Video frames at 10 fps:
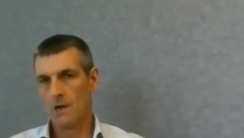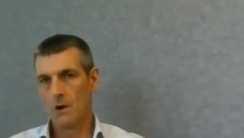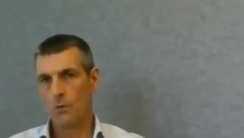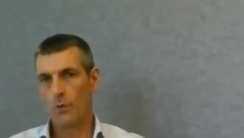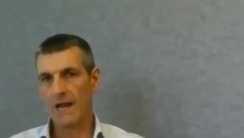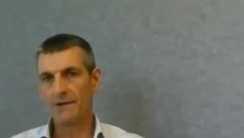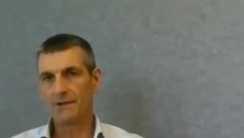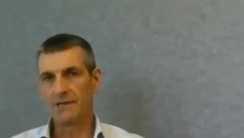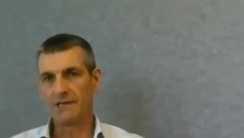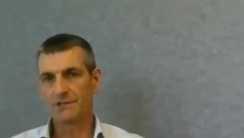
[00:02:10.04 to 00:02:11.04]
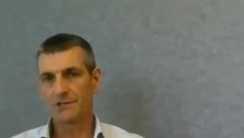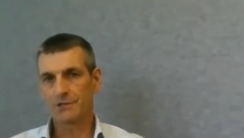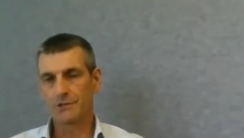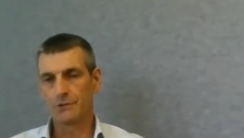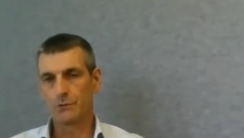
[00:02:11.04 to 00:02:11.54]
We entered
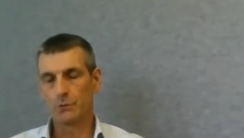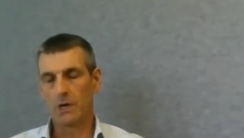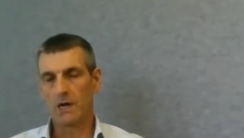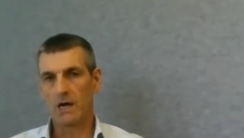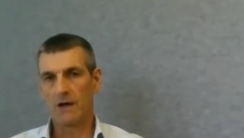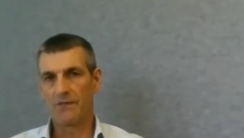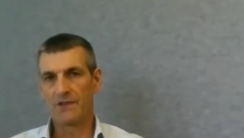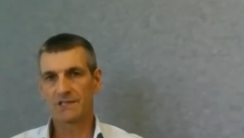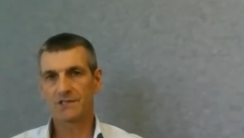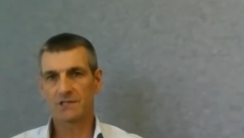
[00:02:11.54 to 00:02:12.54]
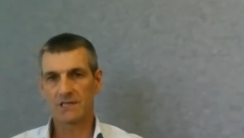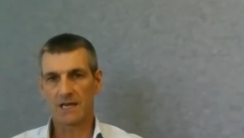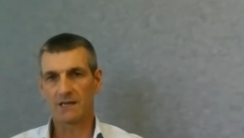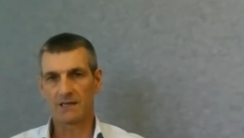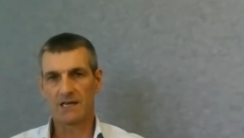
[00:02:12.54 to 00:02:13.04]
into this
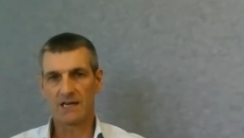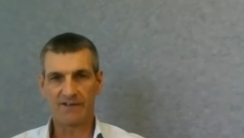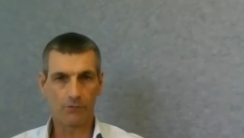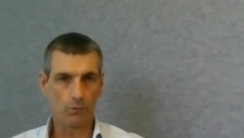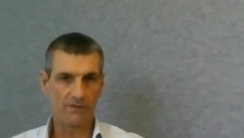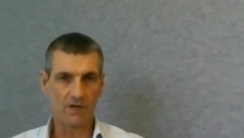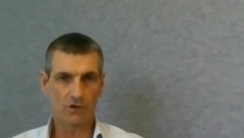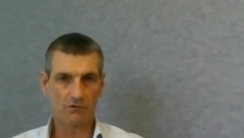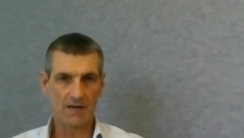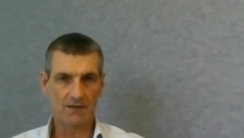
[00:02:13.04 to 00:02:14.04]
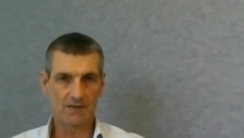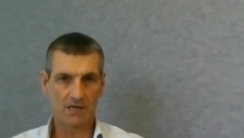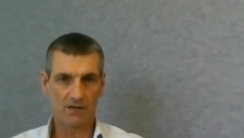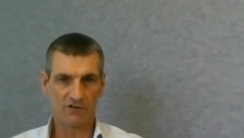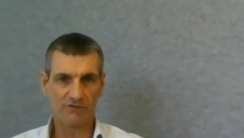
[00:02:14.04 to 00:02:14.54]
second half with a great
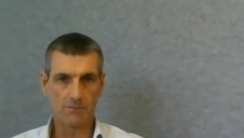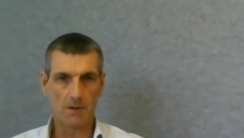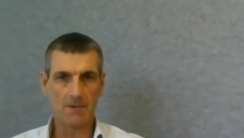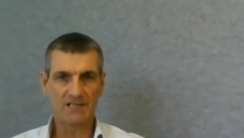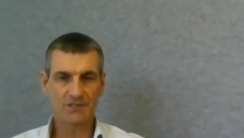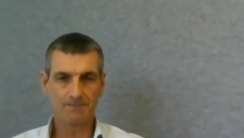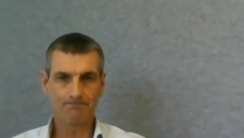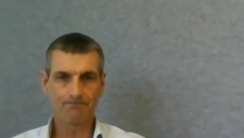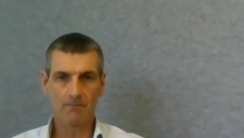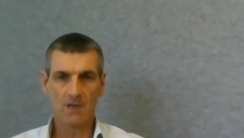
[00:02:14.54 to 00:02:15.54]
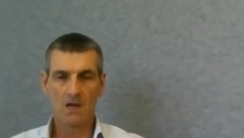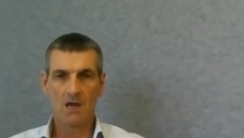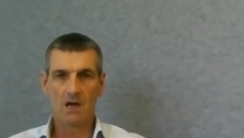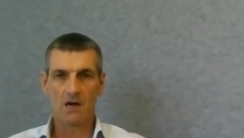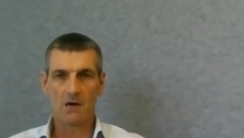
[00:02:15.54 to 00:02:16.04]
deal of momentum.
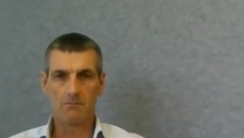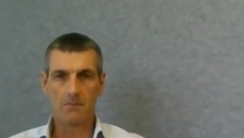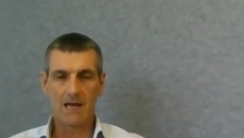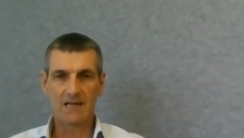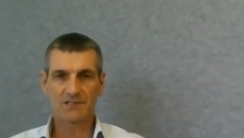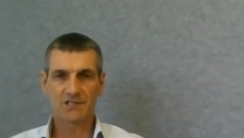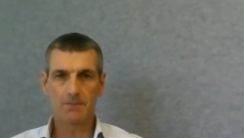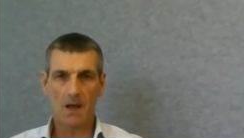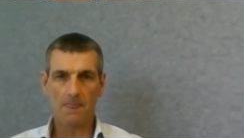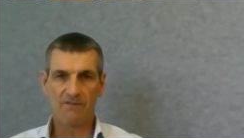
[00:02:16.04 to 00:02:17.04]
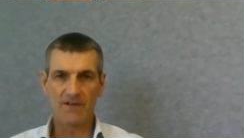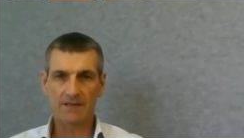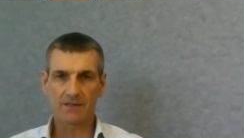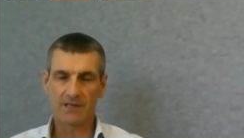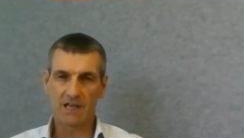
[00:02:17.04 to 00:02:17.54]
And despite the
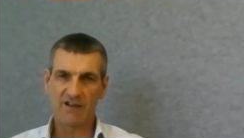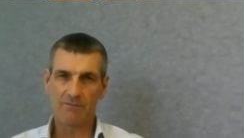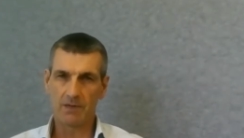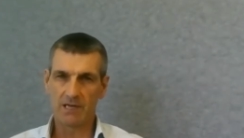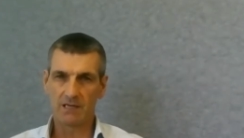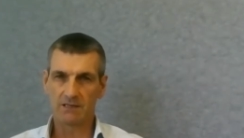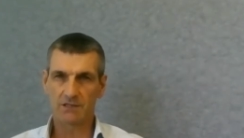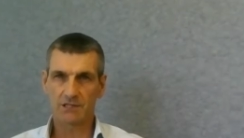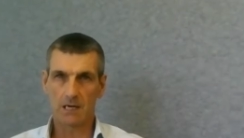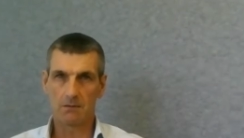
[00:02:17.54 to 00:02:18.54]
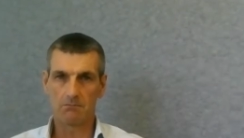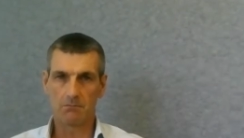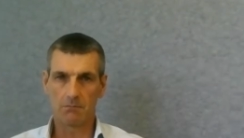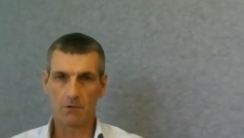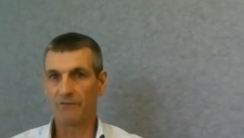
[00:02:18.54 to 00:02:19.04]
fact that there have been
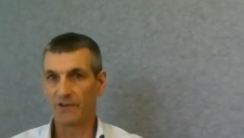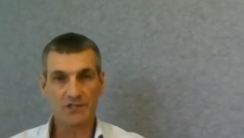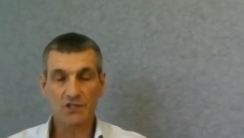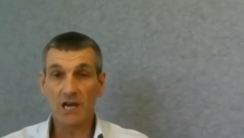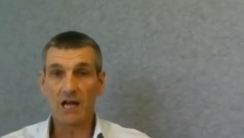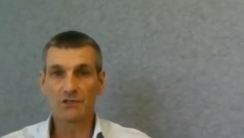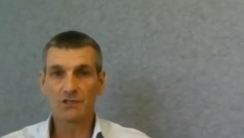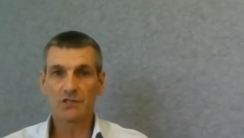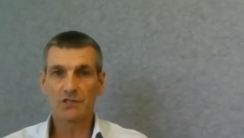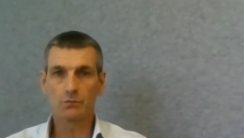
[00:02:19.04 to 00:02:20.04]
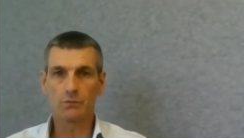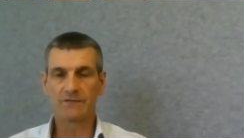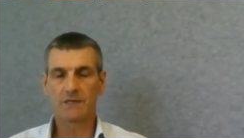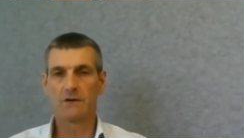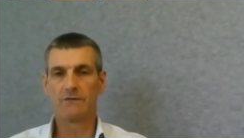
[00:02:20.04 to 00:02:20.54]
some obvious challenges
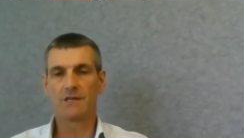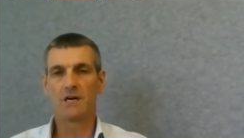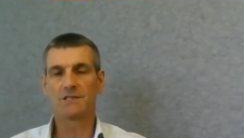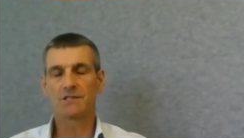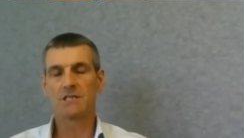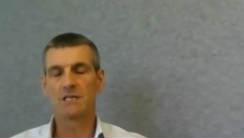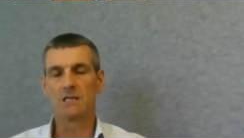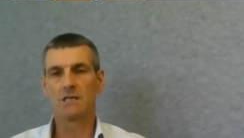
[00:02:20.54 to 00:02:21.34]
with COVID-19,